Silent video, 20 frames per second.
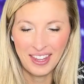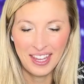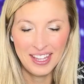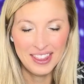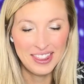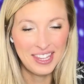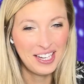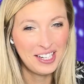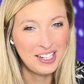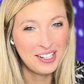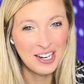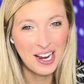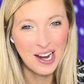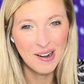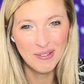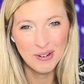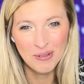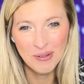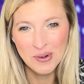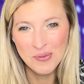And thank you to
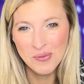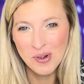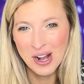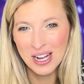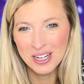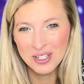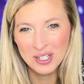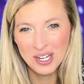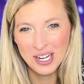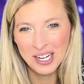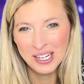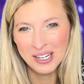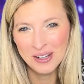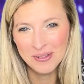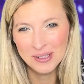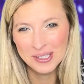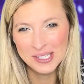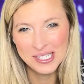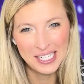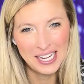everyone
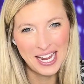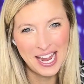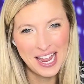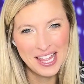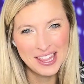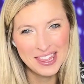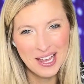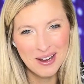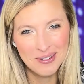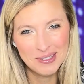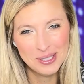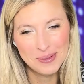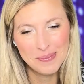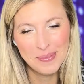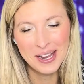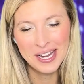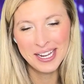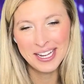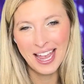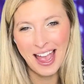watching. Once again, that was
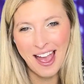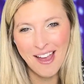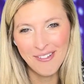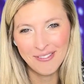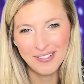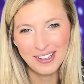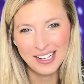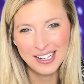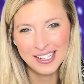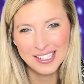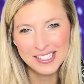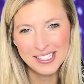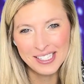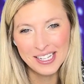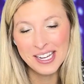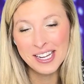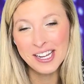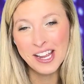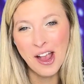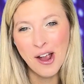Mike Caffey,
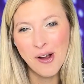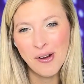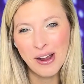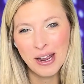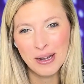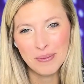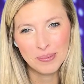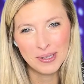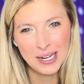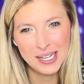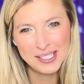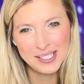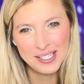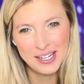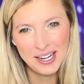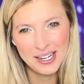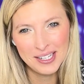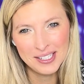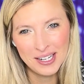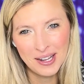CEO and
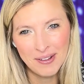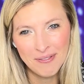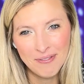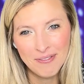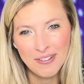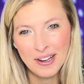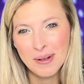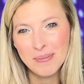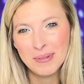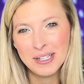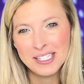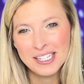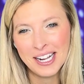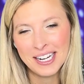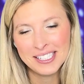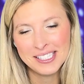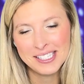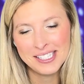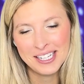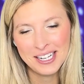President of Family
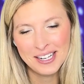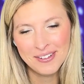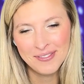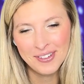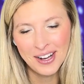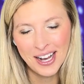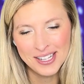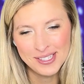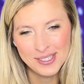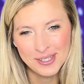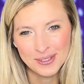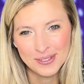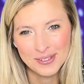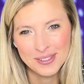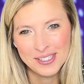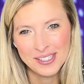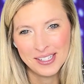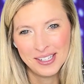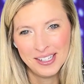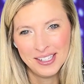Dynasty
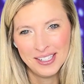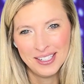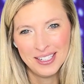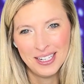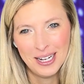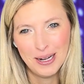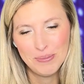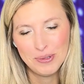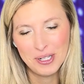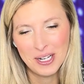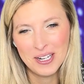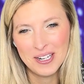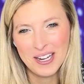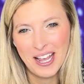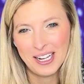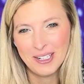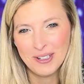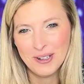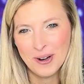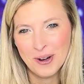Advisors. I'm Jenna
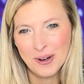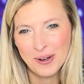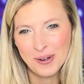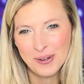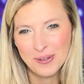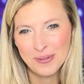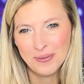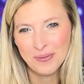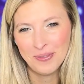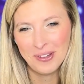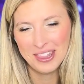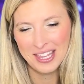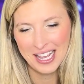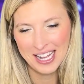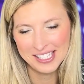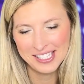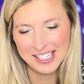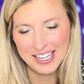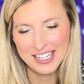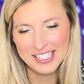Dagenhart with
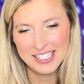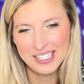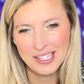Asset